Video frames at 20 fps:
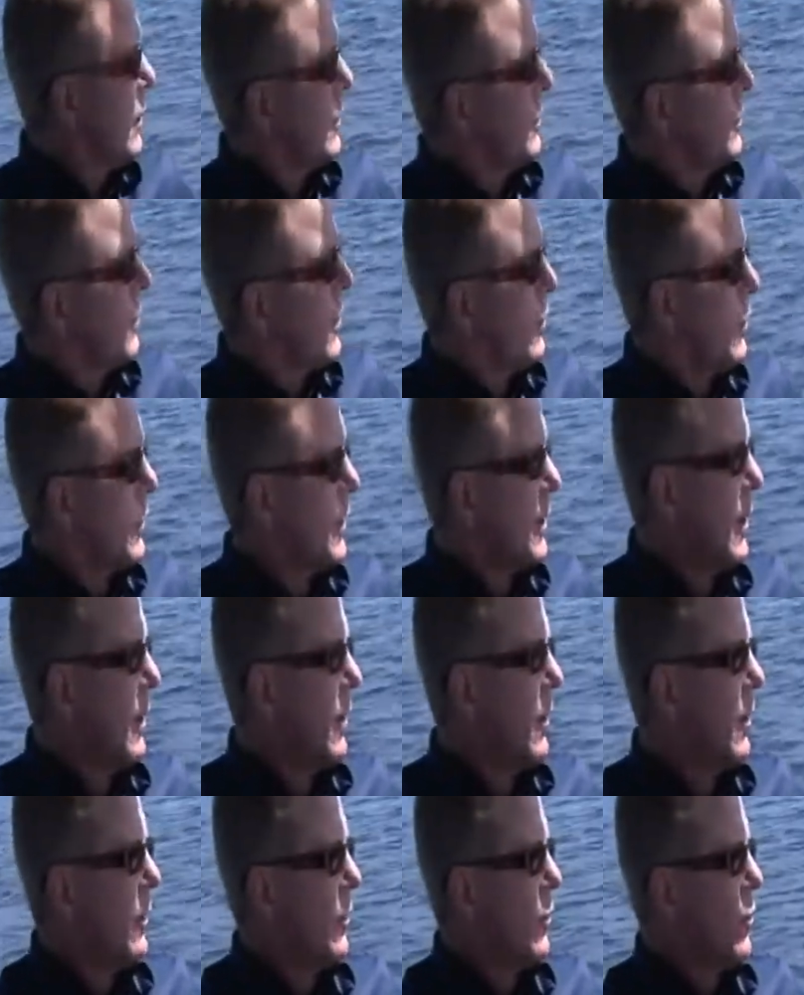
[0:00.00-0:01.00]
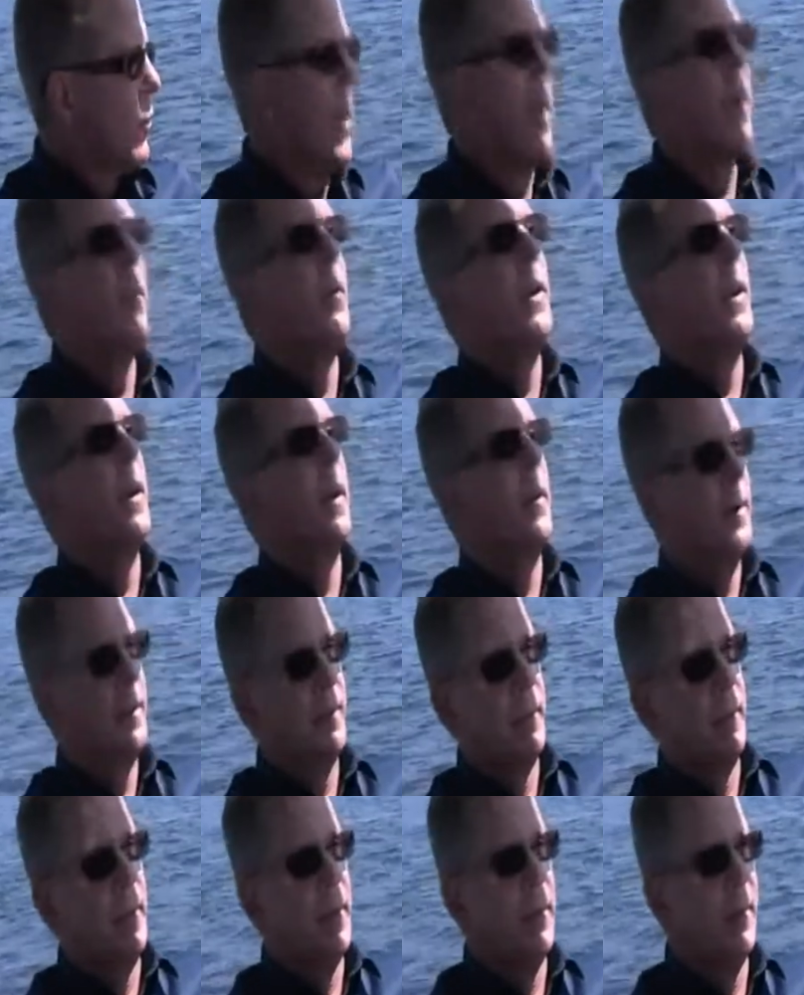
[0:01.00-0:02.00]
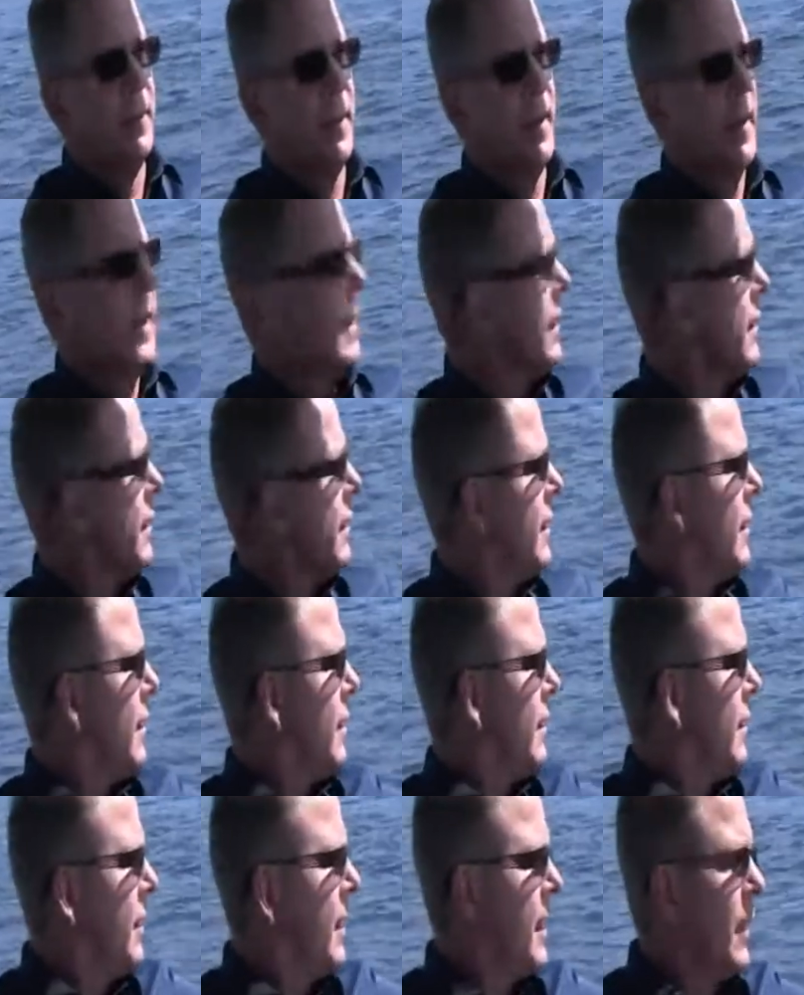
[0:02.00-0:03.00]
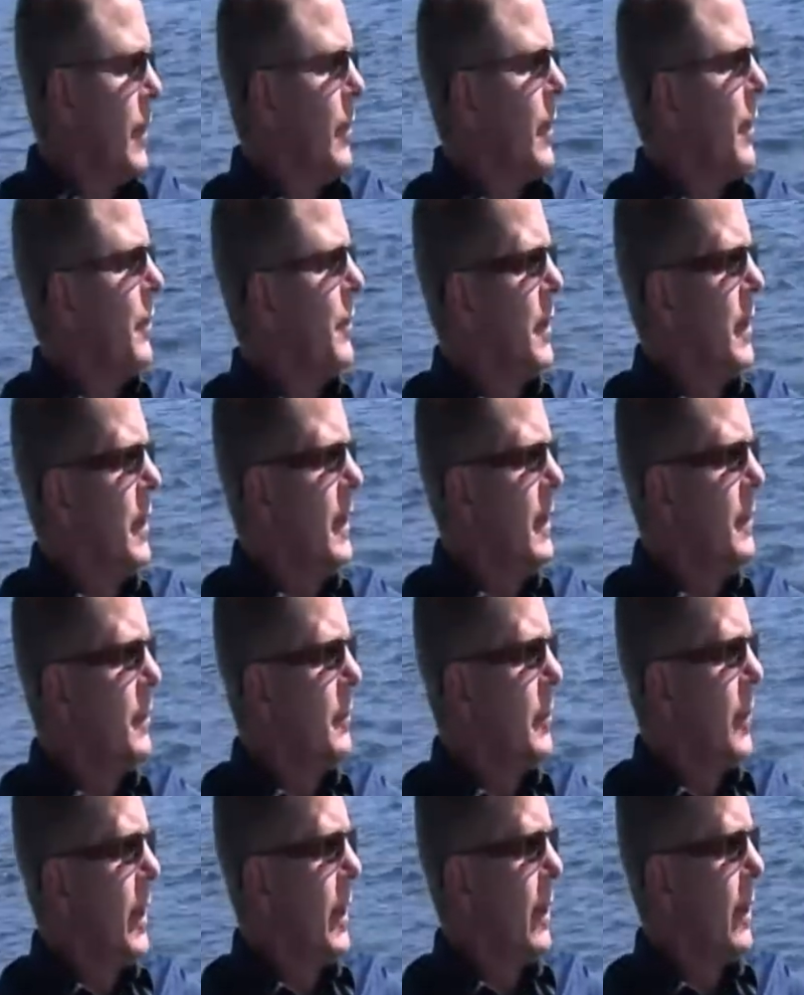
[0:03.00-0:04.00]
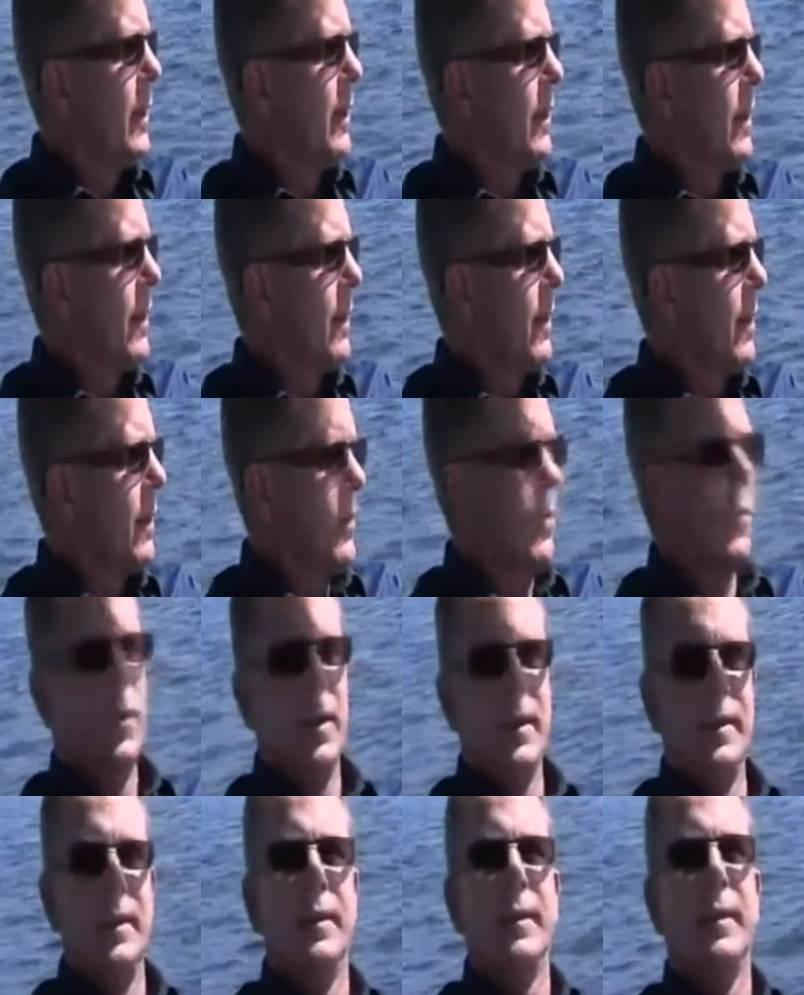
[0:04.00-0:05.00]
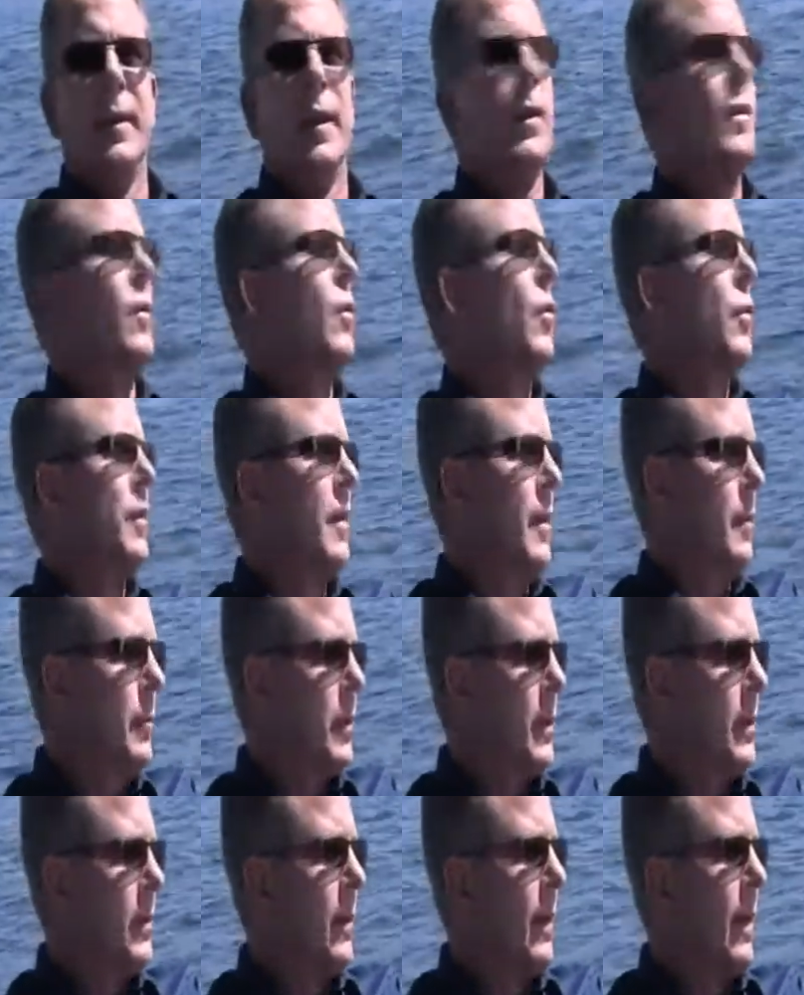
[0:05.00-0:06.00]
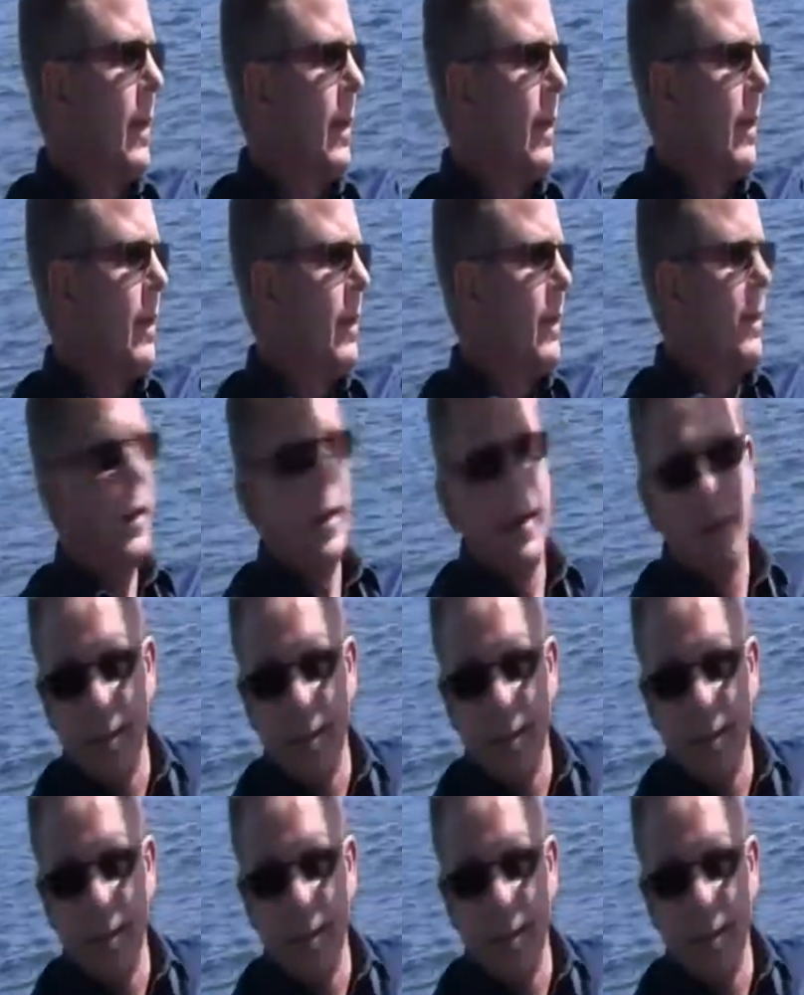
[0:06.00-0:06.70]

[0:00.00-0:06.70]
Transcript: if you look now where we are, we're in the middle of the night. Yes. Here we have the east bank. Yes. Where the sun goes up. Uh -huh.